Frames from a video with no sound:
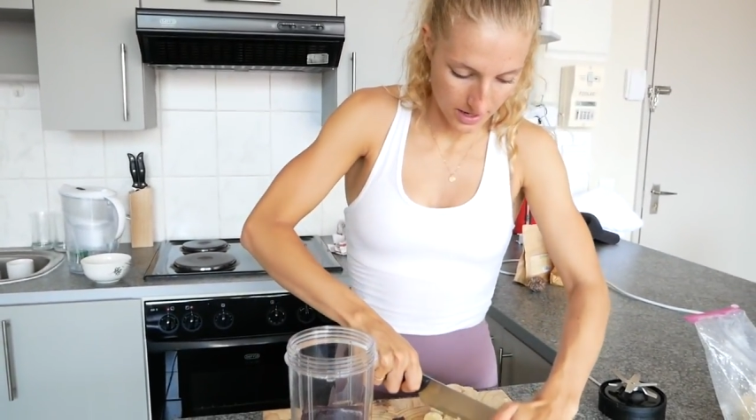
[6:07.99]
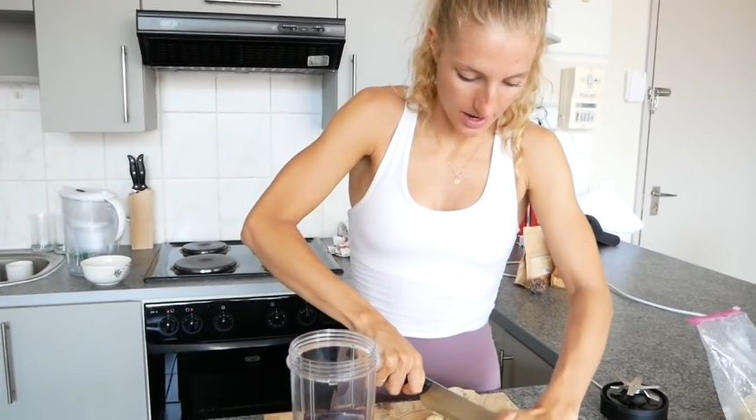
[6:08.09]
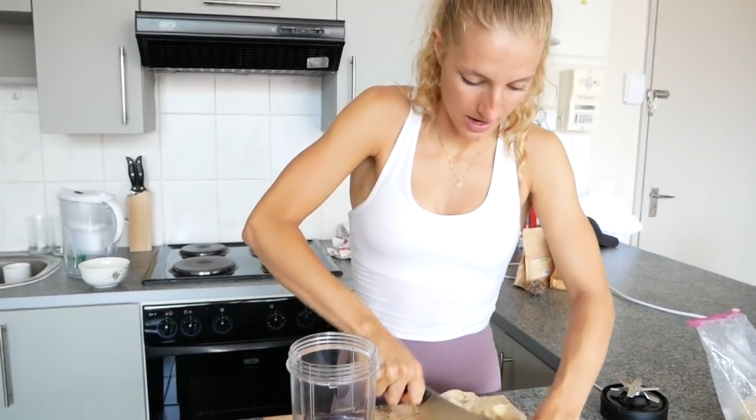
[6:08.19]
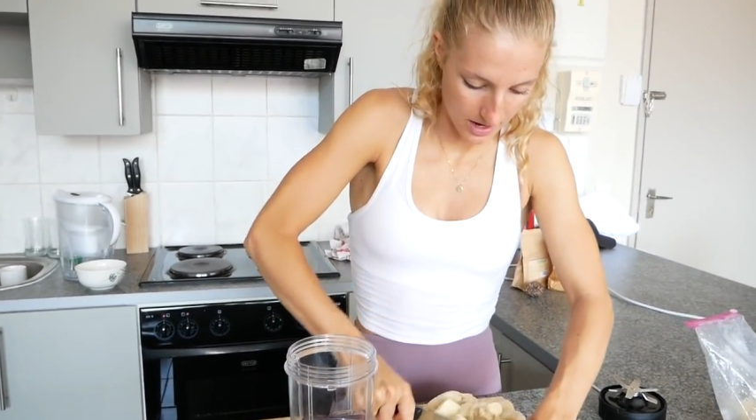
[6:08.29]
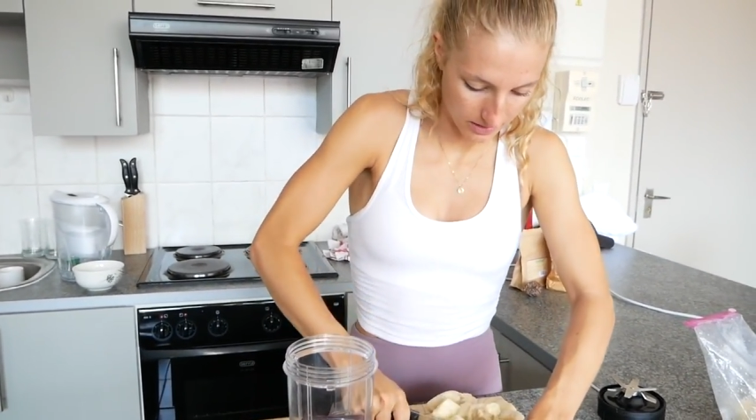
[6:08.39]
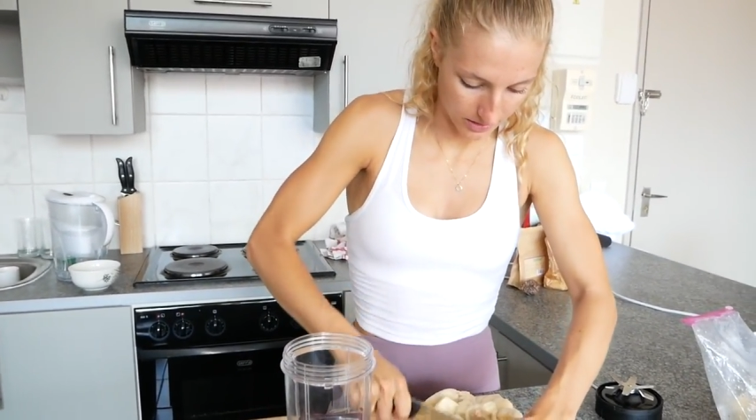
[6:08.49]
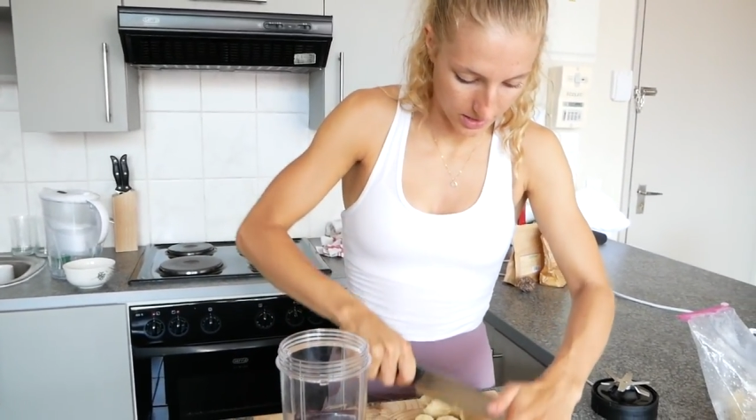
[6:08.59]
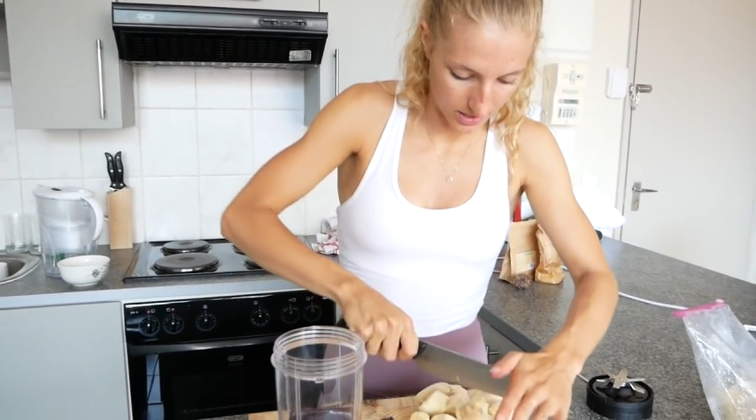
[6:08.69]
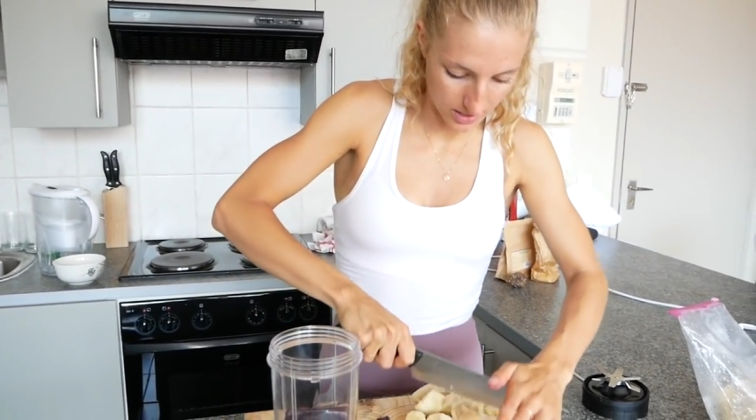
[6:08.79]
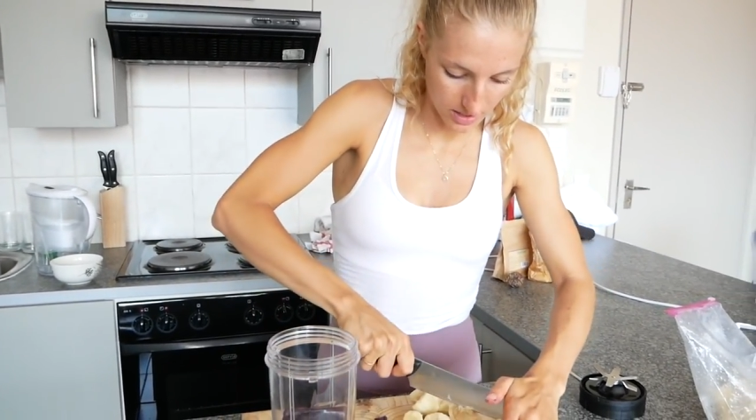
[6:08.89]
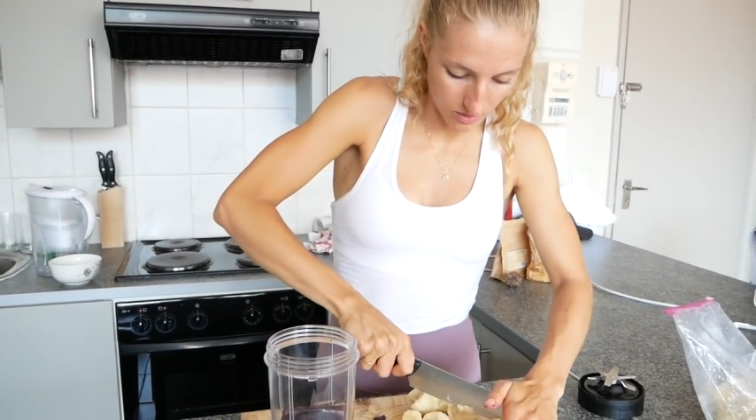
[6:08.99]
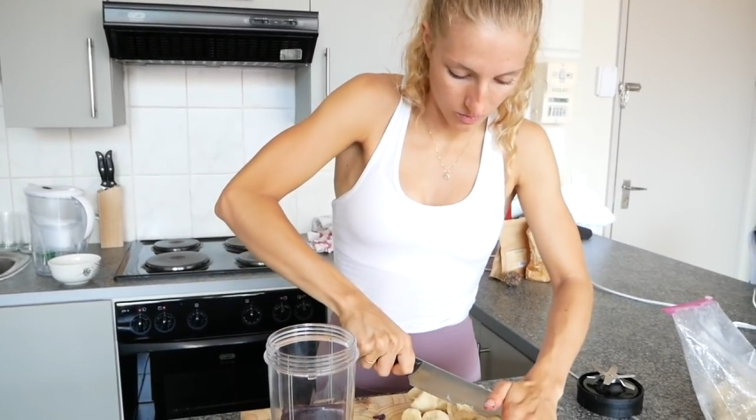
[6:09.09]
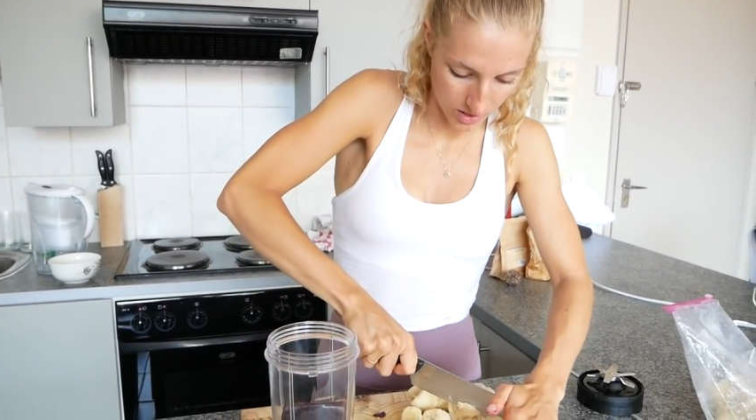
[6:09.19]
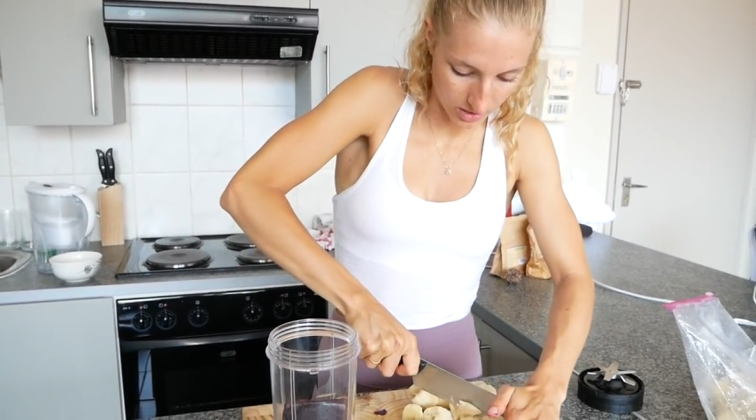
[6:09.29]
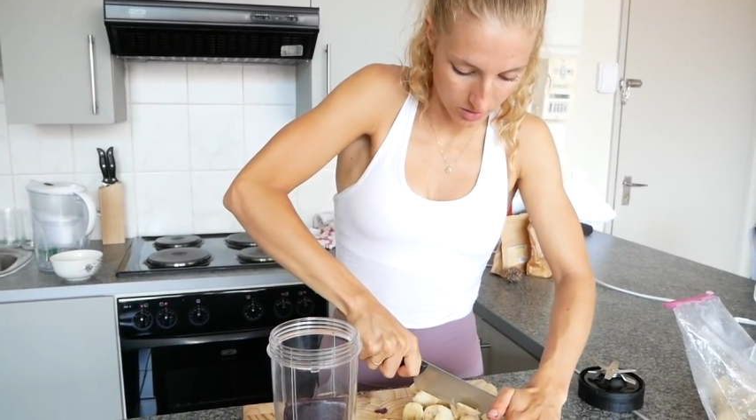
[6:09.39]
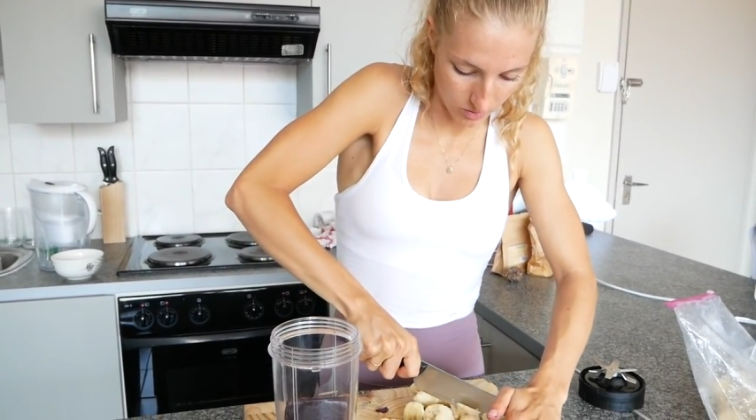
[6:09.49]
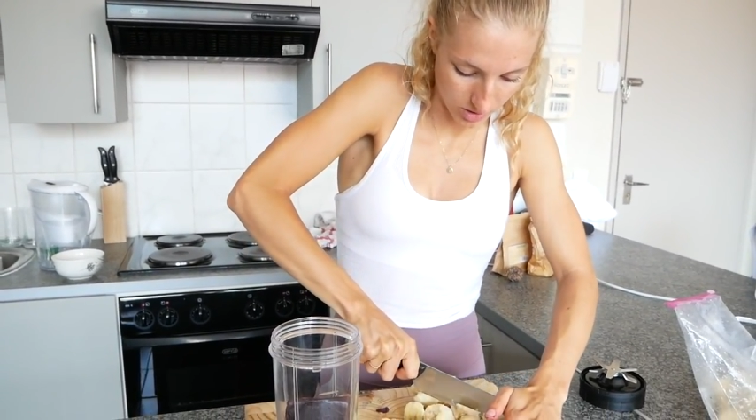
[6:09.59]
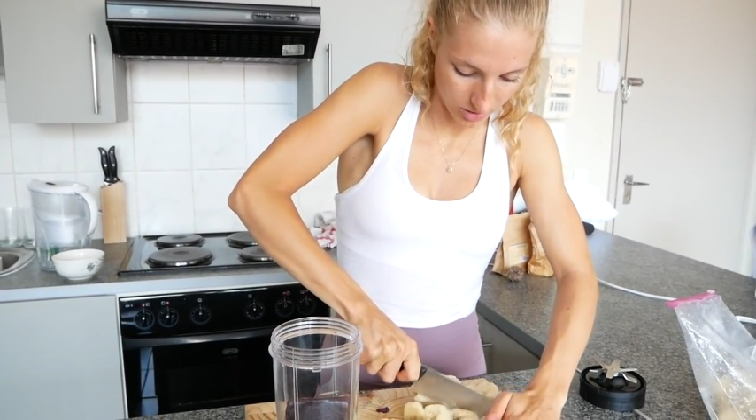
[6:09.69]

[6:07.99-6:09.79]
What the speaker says: And the key when you are